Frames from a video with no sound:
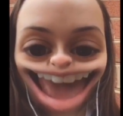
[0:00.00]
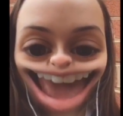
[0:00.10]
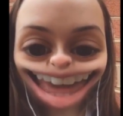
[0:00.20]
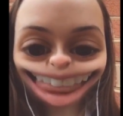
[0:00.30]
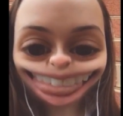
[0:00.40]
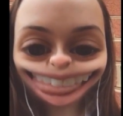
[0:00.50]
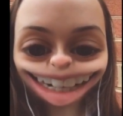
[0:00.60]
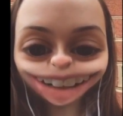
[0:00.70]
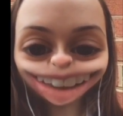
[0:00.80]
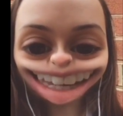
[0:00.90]
I
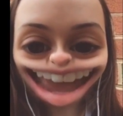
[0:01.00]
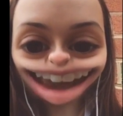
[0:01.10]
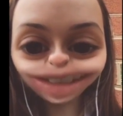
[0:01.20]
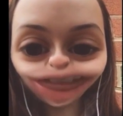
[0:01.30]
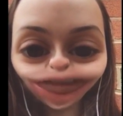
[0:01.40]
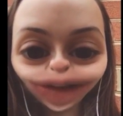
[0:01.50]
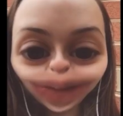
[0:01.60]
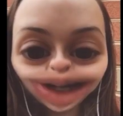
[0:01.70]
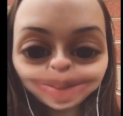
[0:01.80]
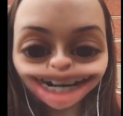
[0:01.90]
literally have
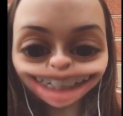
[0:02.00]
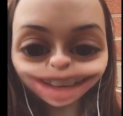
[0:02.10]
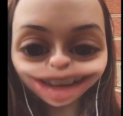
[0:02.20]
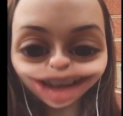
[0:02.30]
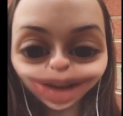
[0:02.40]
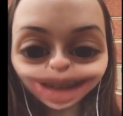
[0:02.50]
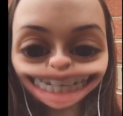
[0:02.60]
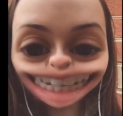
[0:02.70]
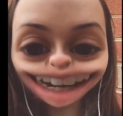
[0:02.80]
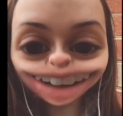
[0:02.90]
30 minutes to
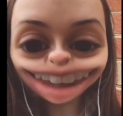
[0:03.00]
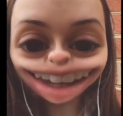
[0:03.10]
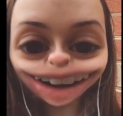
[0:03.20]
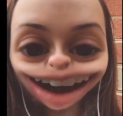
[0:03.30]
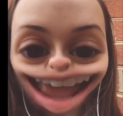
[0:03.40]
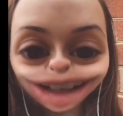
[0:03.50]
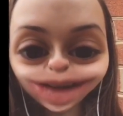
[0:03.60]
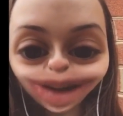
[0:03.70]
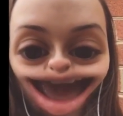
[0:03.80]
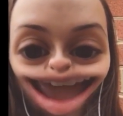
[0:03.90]
get a calculator
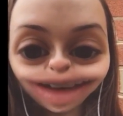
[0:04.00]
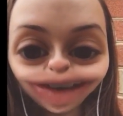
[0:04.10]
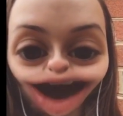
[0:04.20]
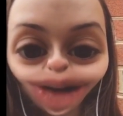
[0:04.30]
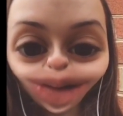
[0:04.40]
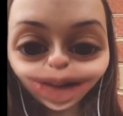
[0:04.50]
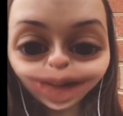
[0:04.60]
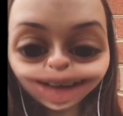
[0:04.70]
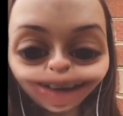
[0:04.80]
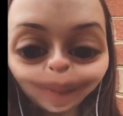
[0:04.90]
and drive a whole
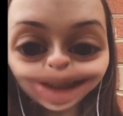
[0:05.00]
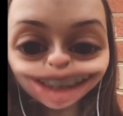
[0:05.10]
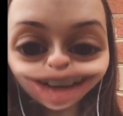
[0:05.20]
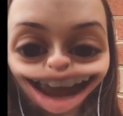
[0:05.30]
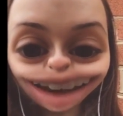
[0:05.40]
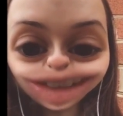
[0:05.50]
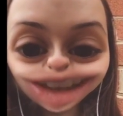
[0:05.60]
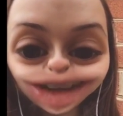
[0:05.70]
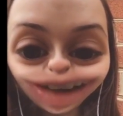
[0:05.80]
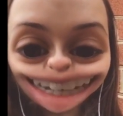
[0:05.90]
25-minute drive
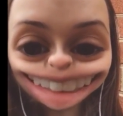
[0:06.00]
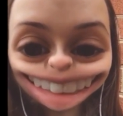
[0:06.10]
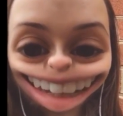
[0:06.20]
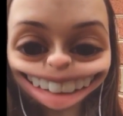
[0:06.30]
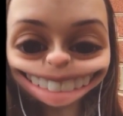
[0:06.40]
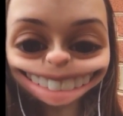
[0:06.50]
to Rising Sun.